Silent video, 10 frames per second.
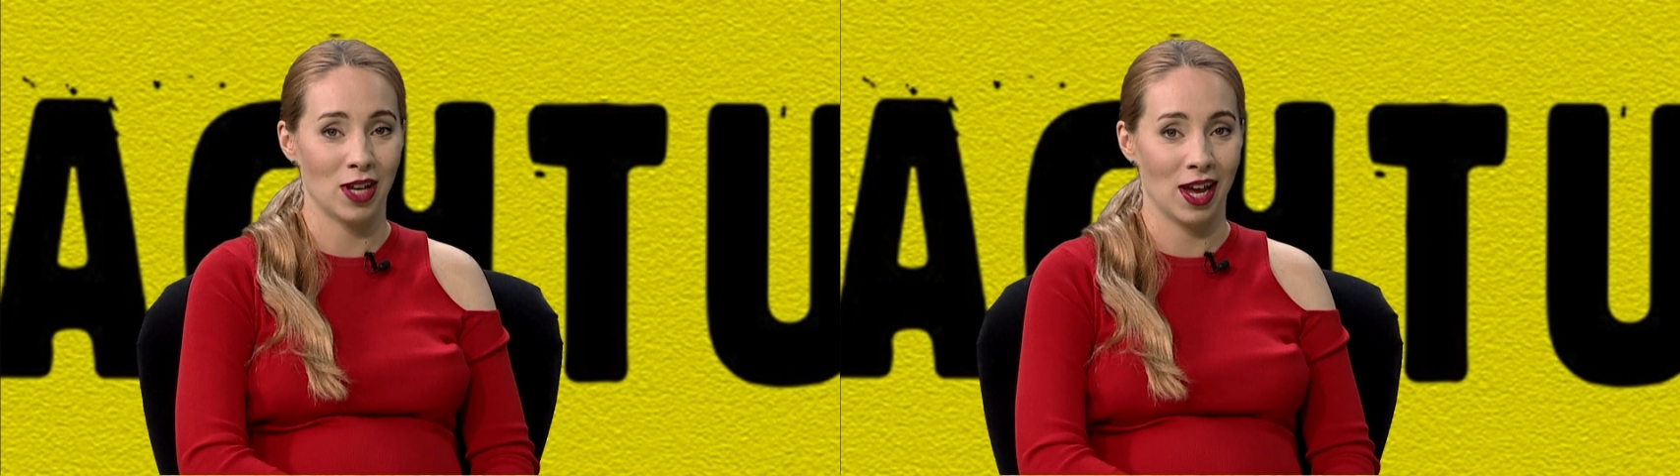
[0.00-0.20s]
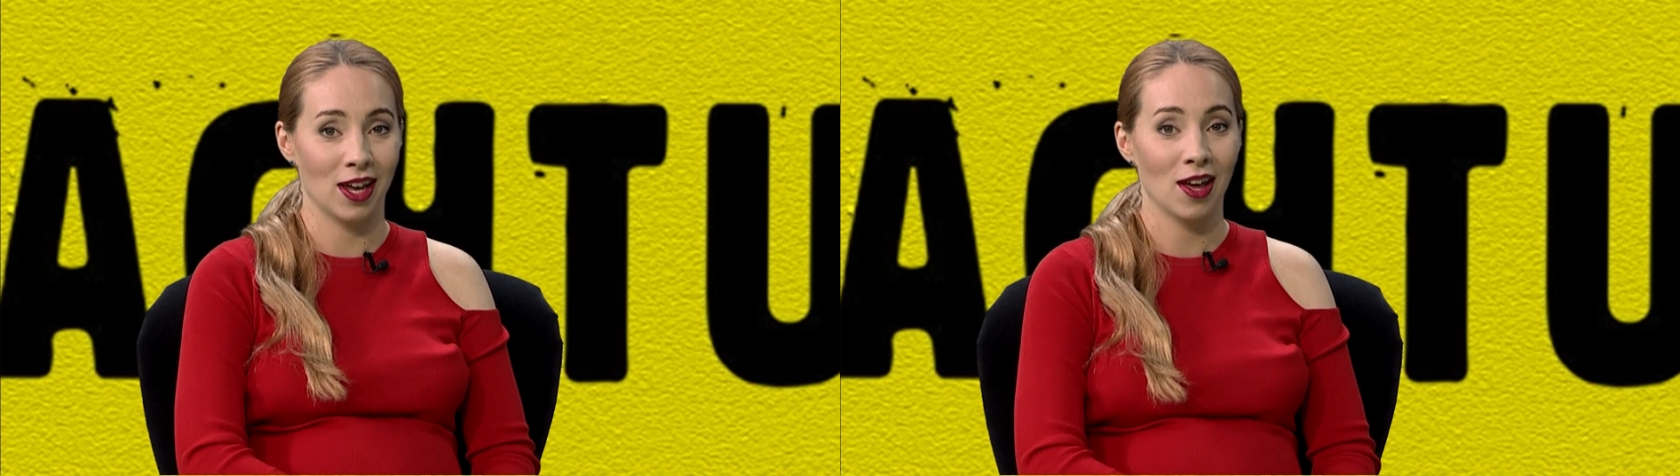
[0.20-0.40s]

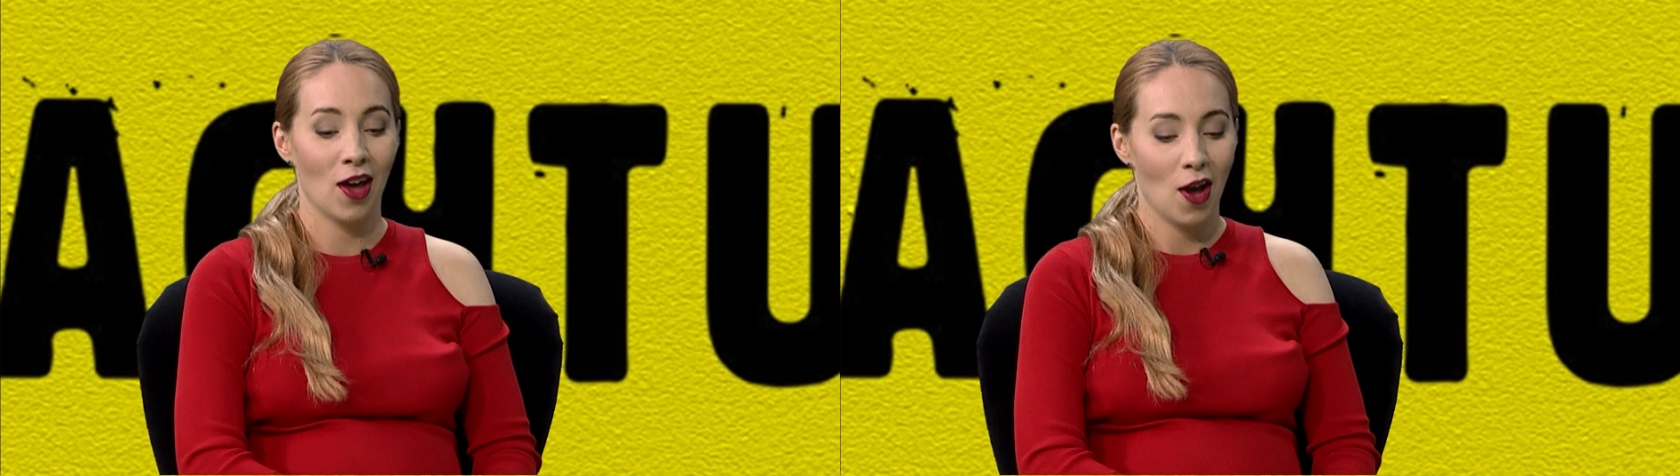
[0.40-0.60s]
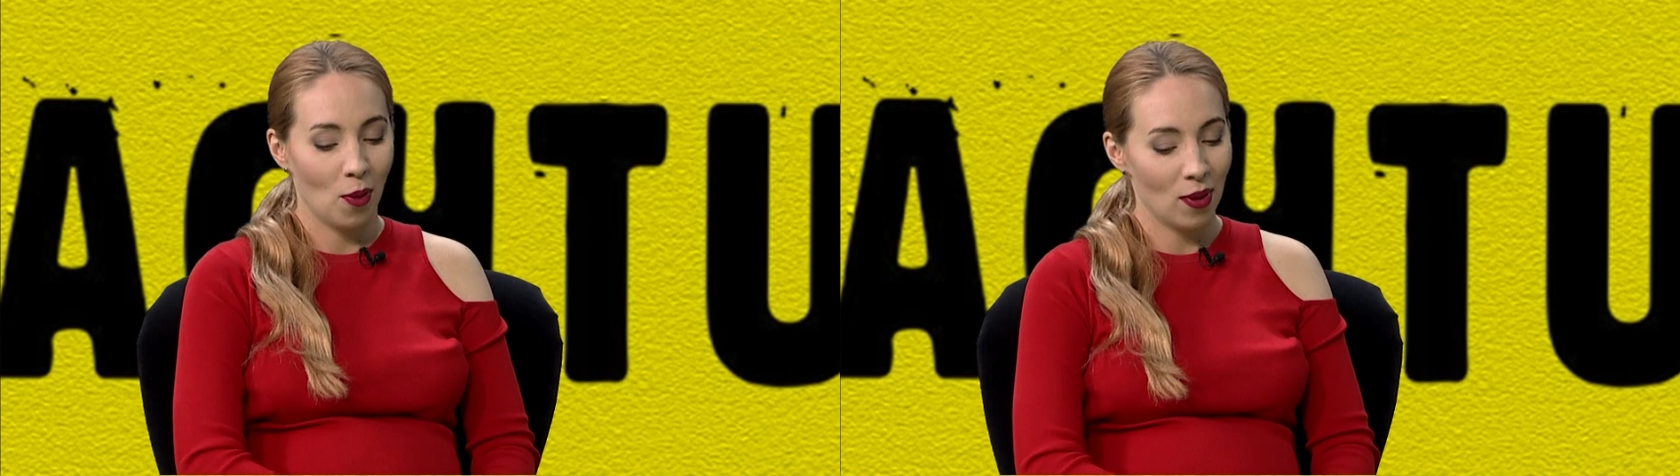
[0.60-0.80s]
today.
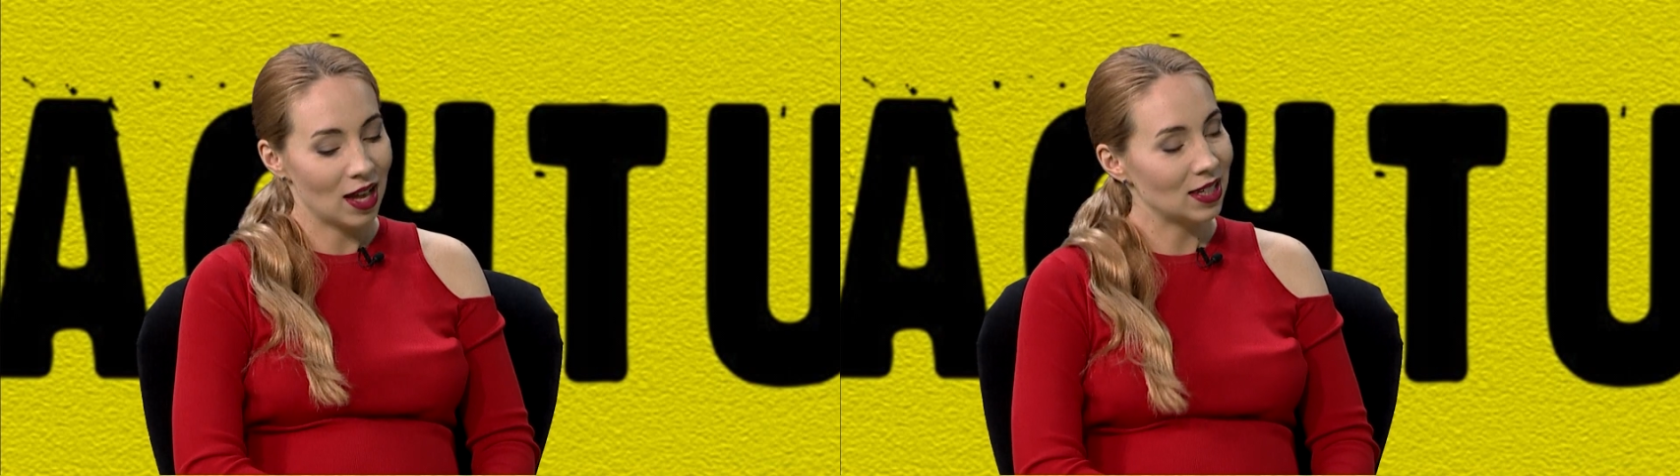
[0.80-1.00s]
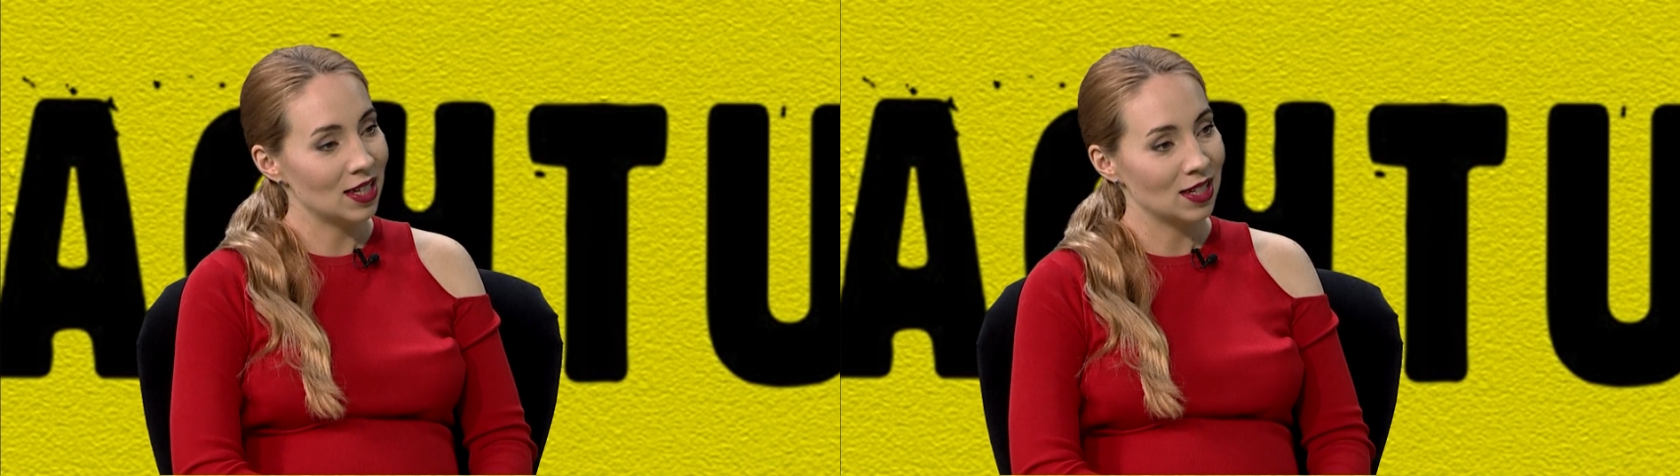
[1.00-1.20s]

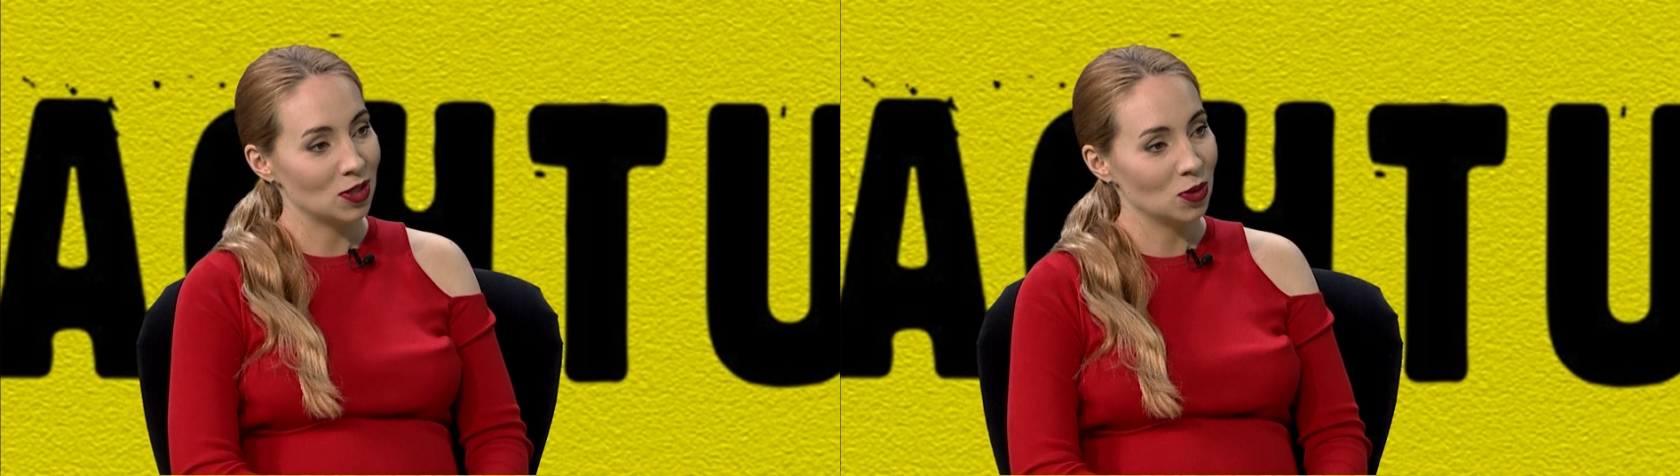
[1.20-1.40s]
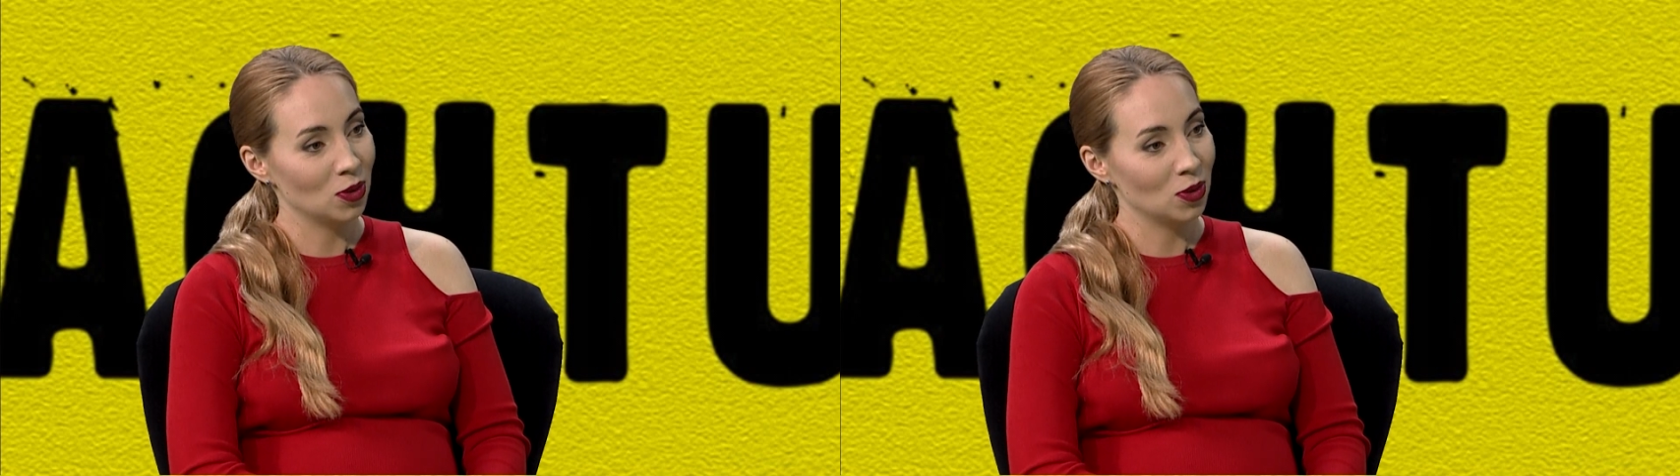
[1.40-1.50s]
With us in the